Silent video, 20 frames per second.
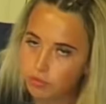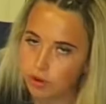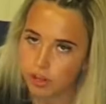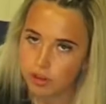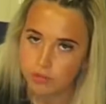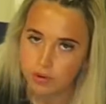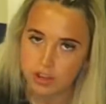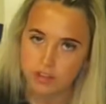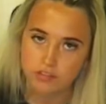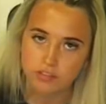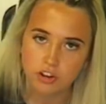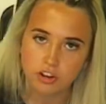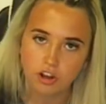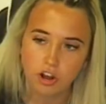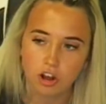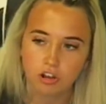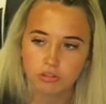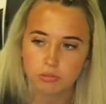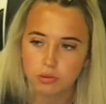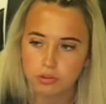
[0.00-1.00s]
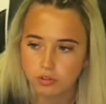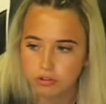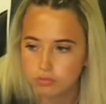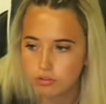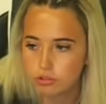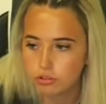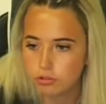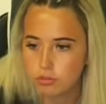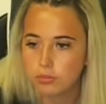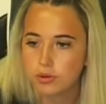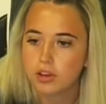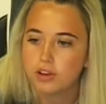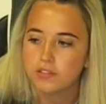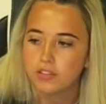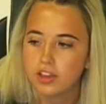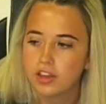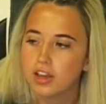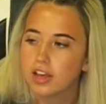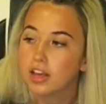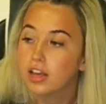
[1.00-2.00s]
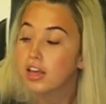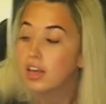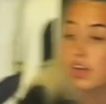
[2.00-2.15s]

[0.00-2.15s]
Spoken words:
while you're waiting for your car to be done, which will be over there.